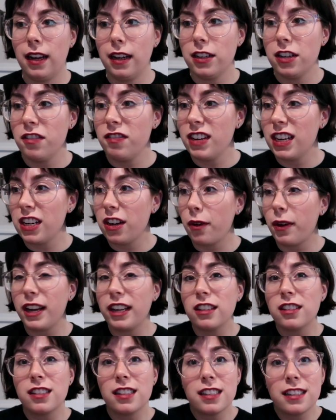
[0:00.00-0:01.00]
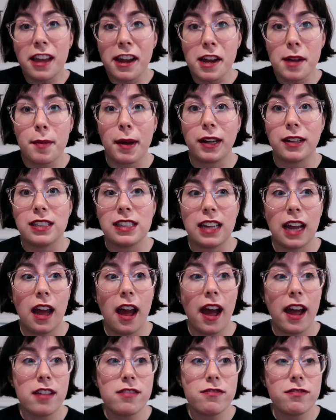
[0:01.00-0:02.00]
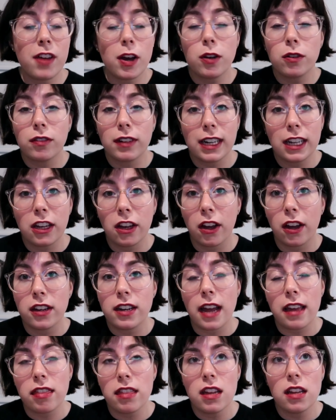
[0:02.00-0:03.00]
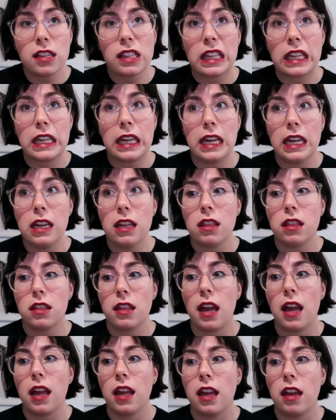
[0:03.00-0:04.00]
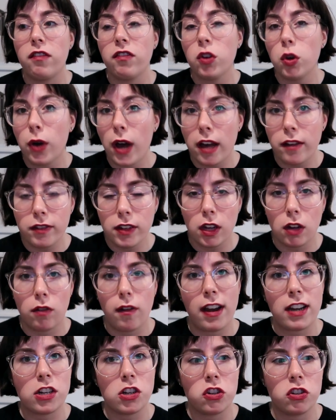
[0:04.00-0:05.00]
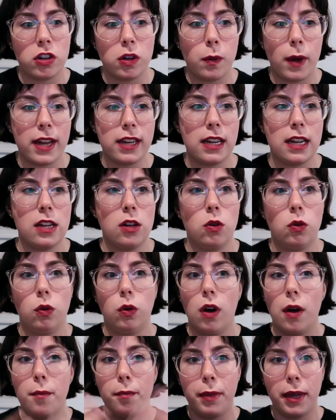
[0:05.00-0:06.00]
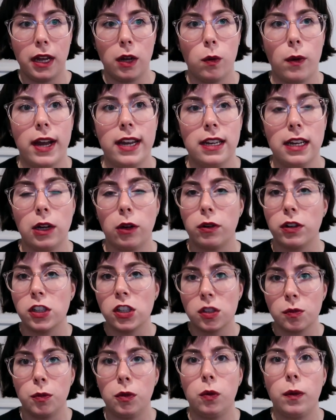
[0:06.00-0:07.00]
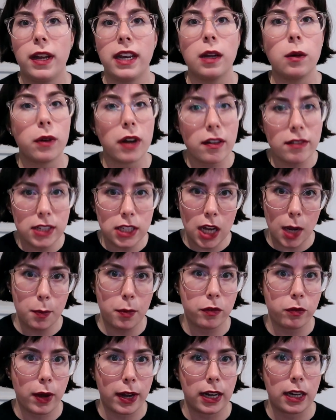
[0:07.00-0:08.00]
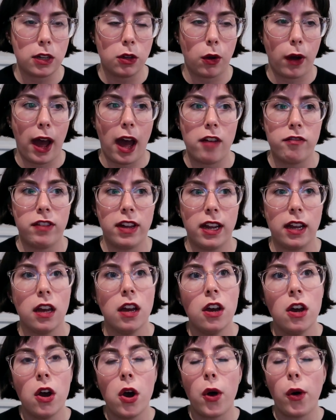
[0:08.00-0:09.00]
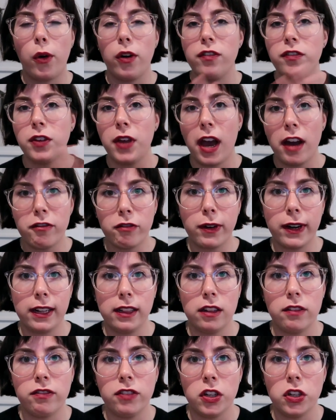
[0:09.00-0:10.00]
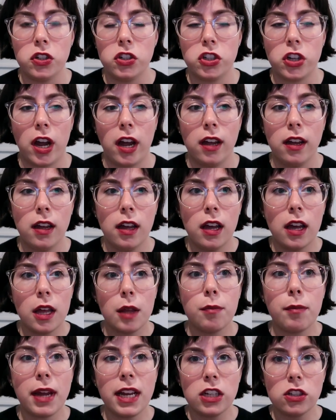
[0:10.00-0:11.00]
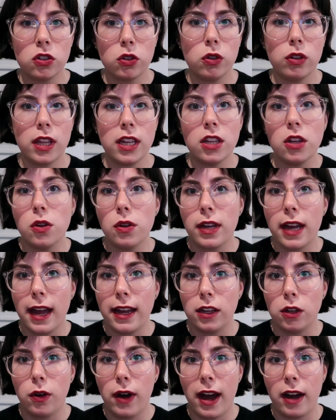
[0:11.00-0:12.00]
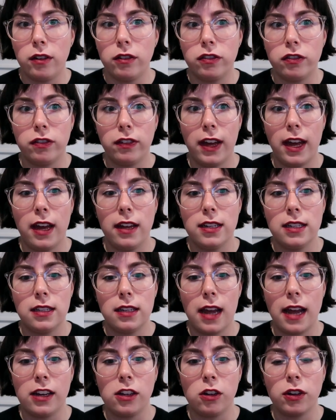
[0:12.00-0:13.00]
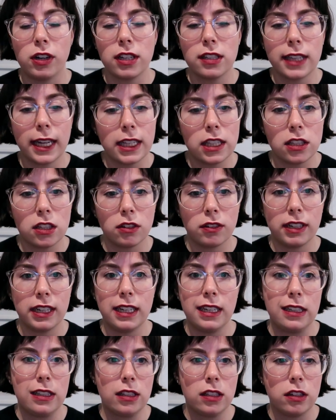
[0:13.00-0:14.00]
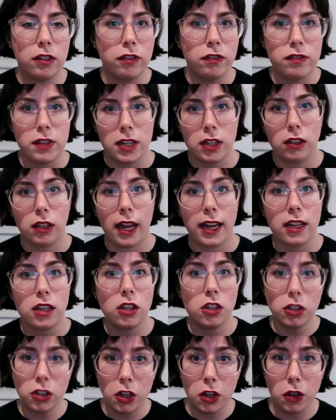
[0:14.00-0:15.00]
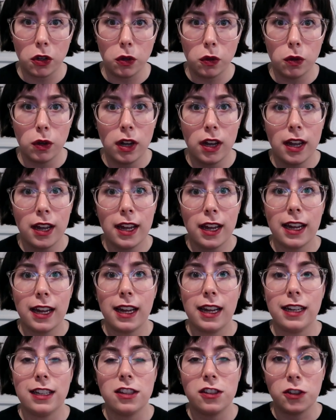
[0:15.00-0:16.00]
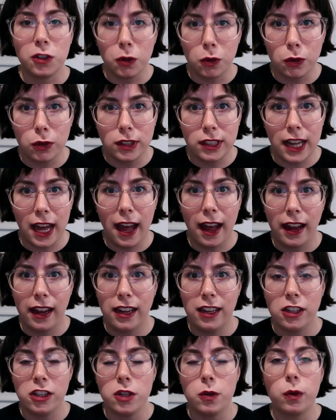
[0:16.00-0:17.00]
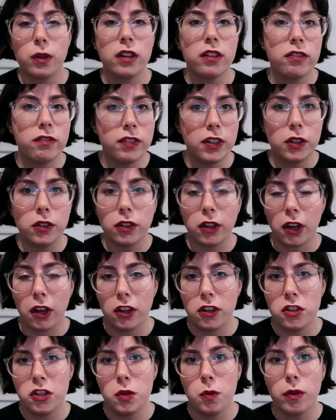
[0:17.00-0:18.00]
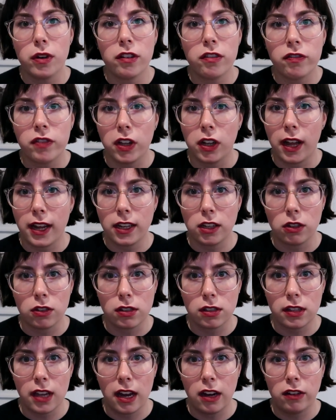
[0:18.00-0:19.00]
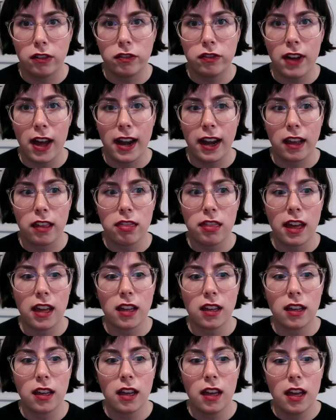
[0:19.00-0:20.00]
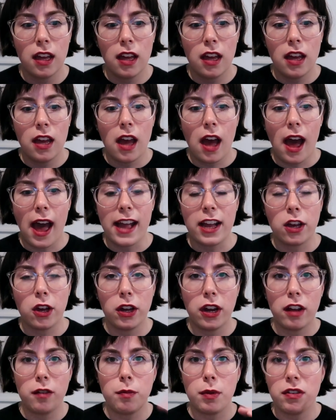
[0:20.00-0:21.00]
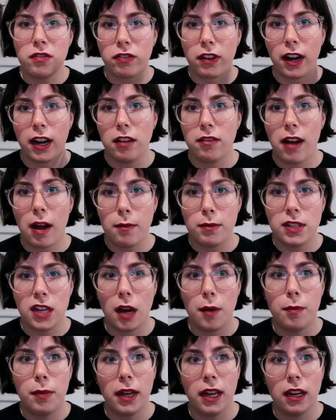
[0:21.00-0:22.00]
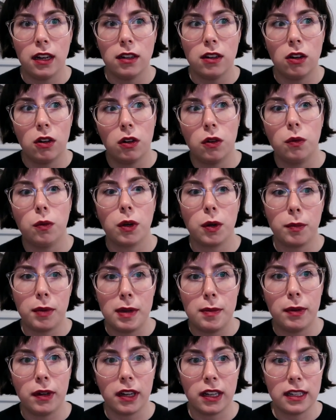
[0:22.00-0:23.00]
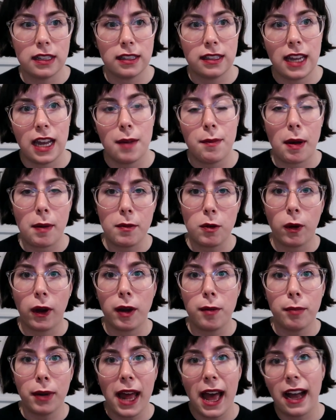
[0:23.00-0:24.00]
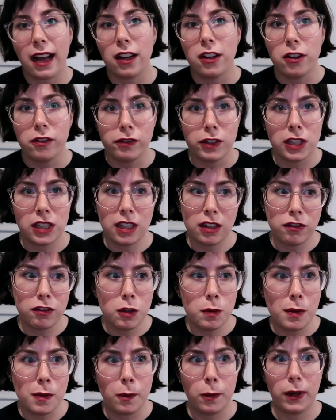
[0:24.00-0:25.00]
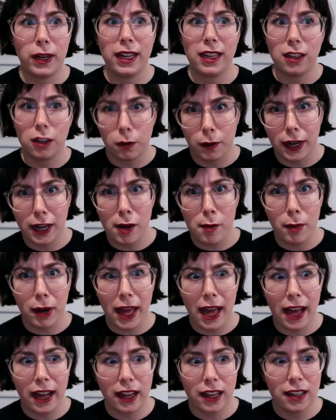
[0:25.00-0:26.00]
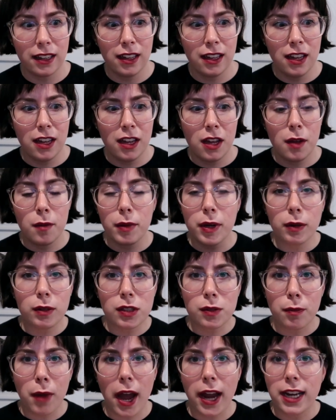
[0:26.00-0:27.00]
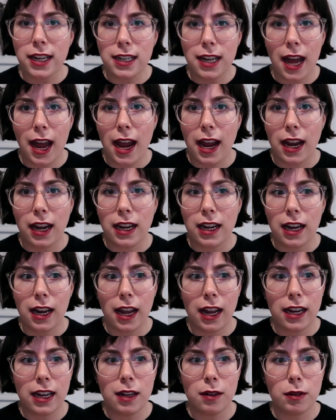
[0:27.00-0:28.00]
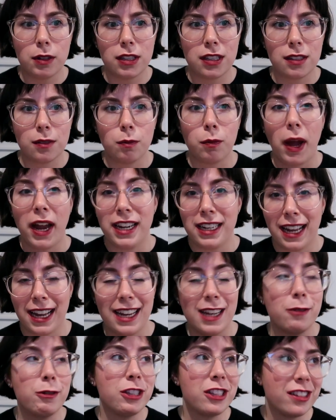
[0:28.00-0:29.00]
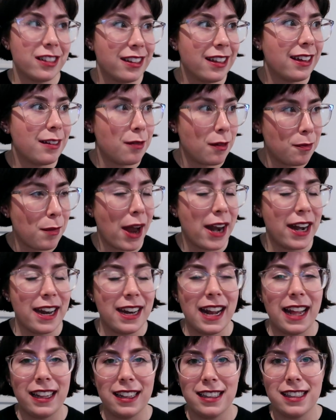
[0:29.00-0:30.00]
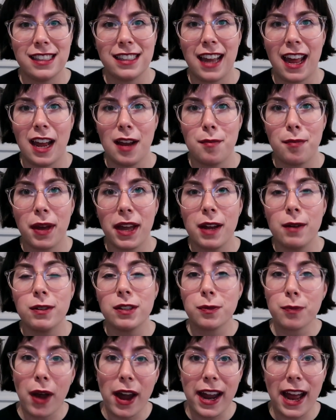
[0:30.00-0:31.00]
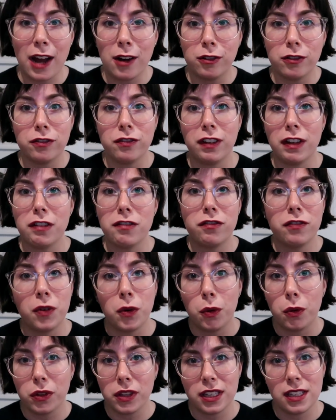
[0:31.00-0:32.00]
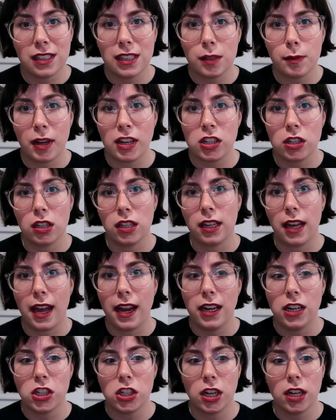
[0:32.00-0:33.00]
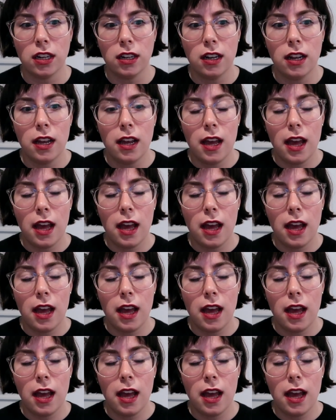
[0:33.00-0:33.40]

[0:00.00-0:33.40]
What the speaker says: I don't really know what else to say about it. I felt really good. I think the key thing, if you're having a registry wedding or a big wedding or a small wedding, whatever type of wedding you're having, or if you have one in the future, make sure that you get your outfit and your accessories to feel like you. It's your day, you want to feel good, you want to feel like yourself. And I think I could have been very wrapped up in, oh, what are people going to say about me wearing black? And obviously a few people are like, you're wearing black. But it was my day, and it was my day. It was mine and Alan's day, but it was my outfit for this special occasion.